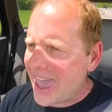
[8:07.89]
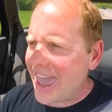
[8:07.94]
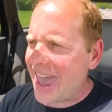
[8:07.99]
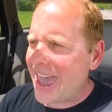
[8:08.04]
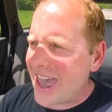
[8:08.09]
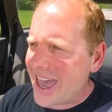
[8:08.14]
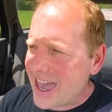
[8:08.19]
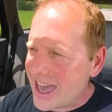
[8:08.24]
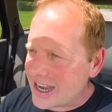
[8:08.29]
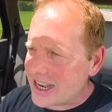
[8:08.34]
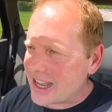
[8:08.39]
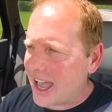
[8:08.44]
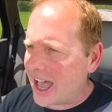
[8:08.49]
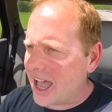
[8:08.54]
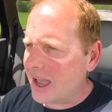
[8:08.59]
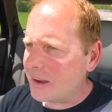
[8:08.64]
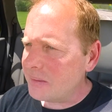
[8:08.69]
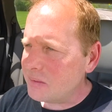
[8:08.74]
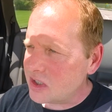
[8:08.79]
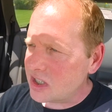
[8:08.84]

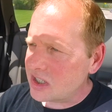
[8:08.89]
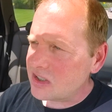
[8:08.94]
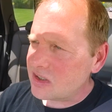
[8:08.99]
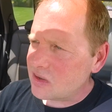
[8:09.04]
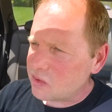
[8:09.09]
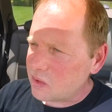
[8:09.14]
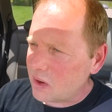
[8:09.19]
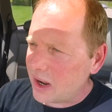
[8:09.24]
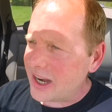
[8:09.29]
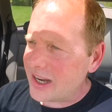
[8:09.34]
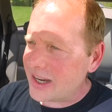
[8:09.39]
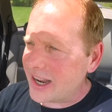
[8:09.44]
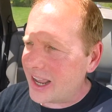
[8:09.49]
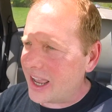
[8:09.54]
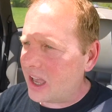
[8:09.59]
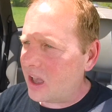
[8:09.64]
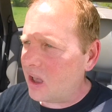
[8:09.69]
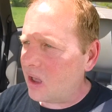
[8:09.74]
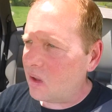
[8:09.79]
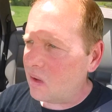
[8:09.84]
And I'm just right
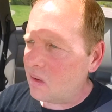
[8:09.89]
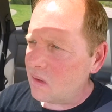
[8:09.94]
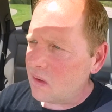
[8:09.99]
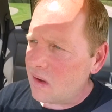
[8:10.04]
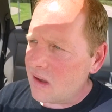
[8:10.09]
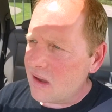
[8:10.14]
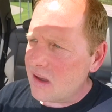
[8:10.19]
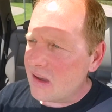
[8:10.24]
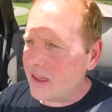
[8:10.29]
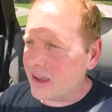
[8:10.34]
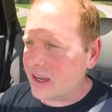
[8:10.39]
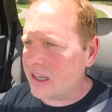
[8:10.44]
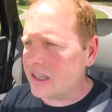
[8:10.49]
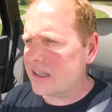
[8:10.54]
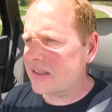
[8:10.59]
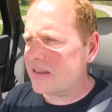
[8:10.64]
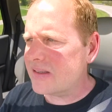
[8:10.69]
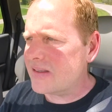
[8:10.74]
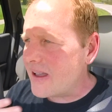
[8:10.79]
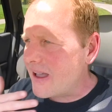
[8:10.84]
now,
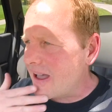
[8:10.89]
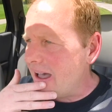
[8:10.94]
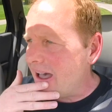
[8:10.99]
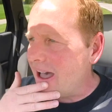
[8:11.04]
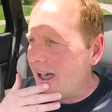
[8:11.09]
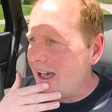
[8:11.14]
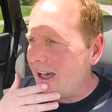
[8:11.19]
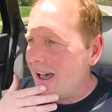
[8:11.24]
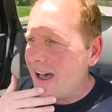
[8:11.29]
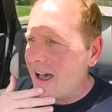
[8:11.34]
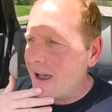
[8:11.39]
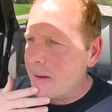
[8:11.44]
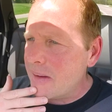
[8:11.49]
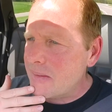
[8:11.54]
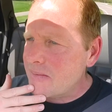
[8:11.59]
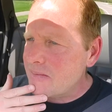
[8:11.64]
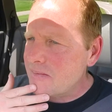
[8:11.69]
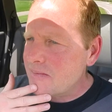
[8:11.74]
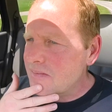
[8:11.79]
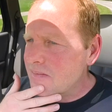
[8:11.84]
I'm
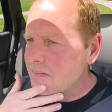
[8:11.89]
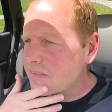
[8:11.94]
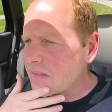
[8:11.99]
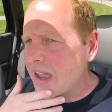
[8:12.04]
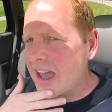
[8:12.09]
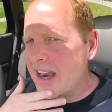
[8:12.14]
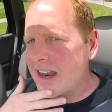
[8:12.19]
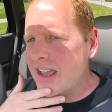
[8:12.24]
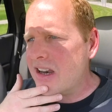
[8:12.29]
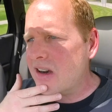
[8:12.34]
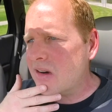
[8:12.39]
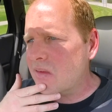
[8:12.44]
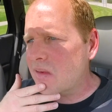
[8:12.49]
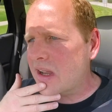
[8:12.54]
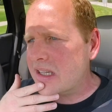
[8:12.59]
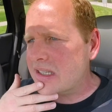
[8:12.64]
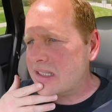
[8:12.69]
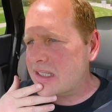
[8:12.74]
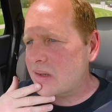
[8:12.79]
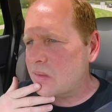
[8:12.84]
kind of
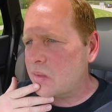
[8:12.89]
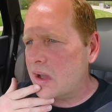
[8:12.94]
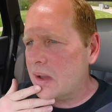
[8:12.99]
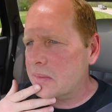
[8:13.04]
interested.